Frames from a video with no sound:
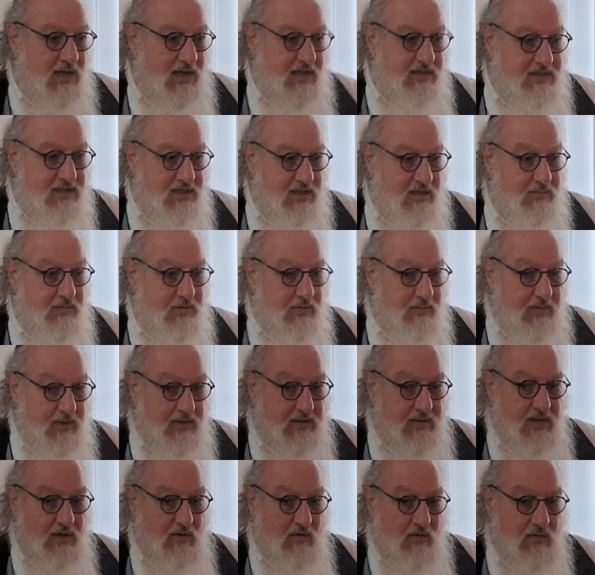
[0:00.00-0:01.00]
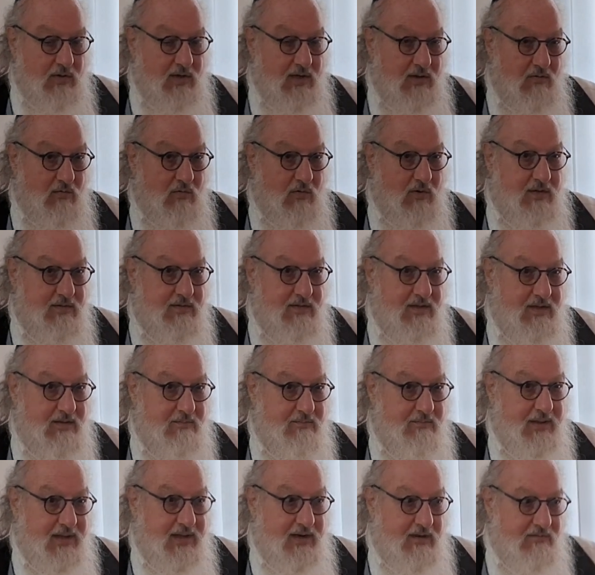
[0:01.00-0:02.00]
I seemed to be the only one
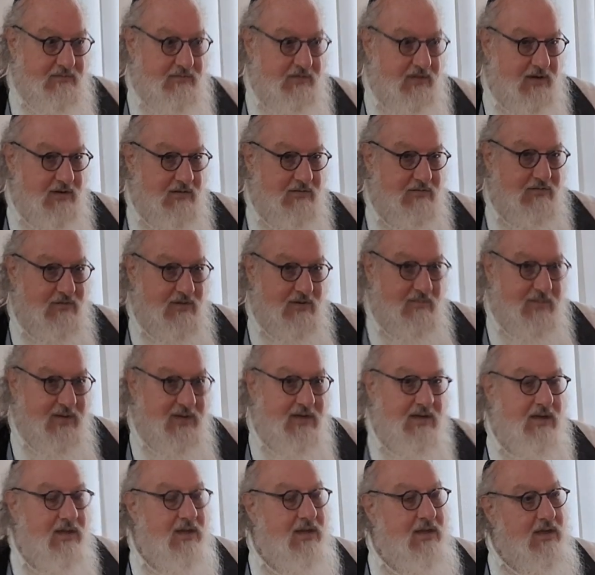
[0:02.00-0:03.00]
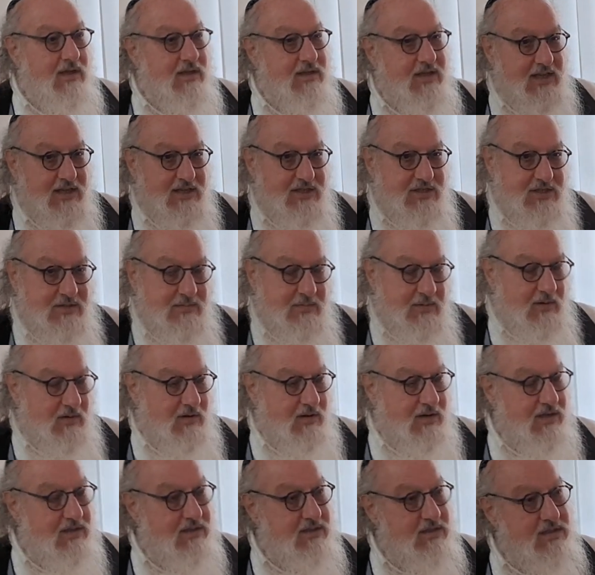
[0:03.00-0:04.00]
that benefited from it, the
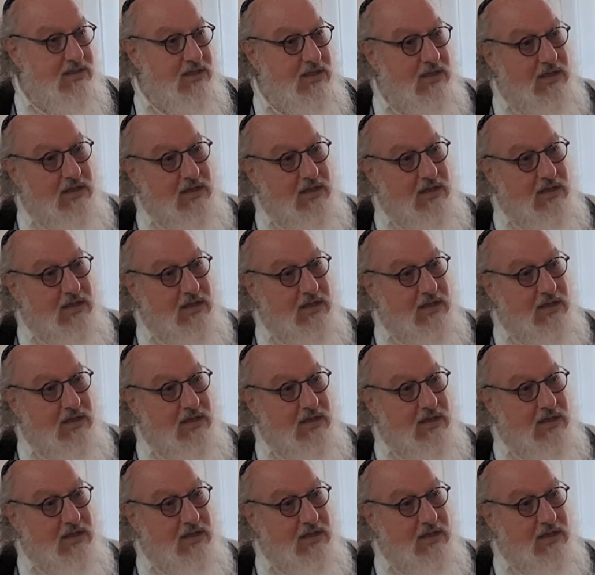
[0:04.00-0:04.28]
experience.